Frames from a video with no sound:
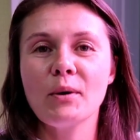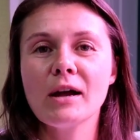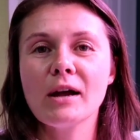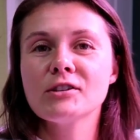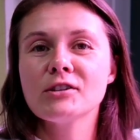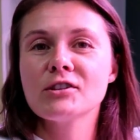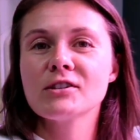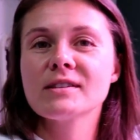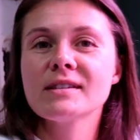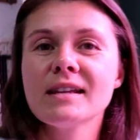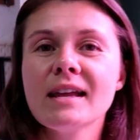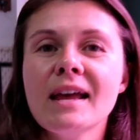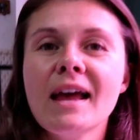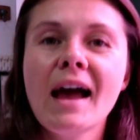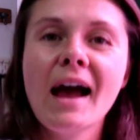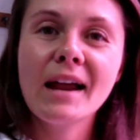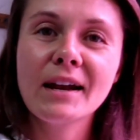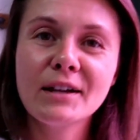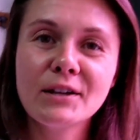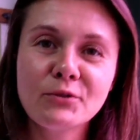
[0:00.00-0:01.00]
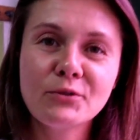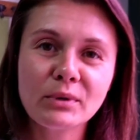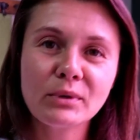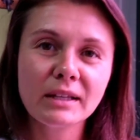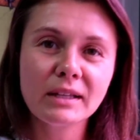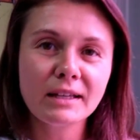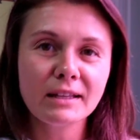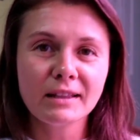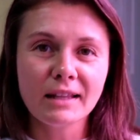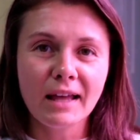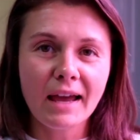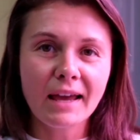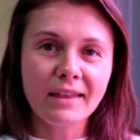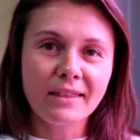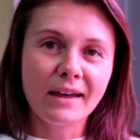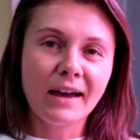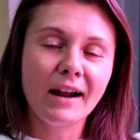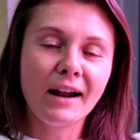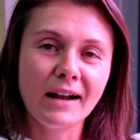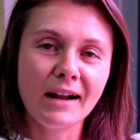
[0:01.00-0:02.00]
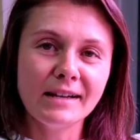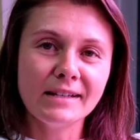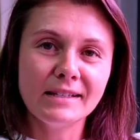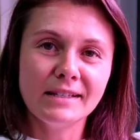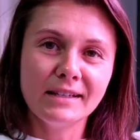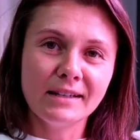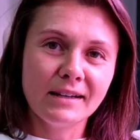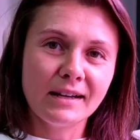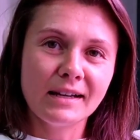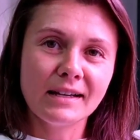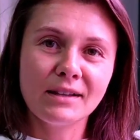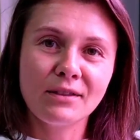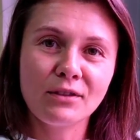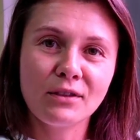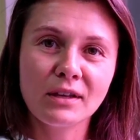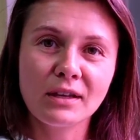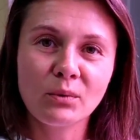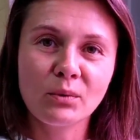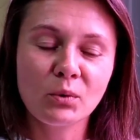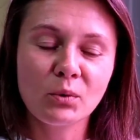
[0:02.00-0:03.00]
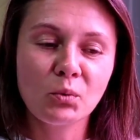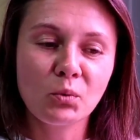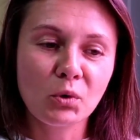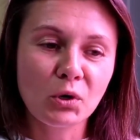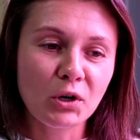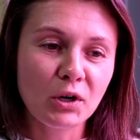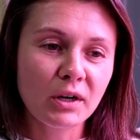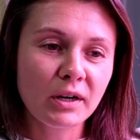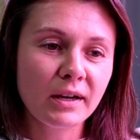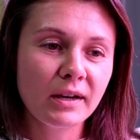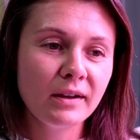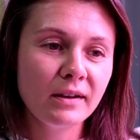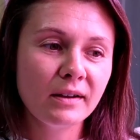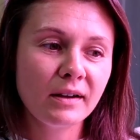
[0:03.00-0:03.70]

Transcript: I didn't really like that idea. I didn't think it would work.